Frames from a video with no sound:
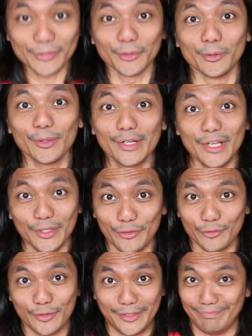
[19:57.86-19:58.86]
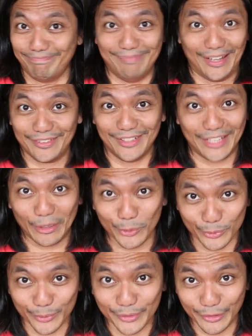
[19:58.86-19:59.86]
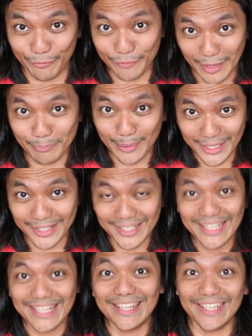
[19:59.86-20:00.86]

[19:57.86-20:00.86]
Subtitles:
So you actually can go to the Fat Bidin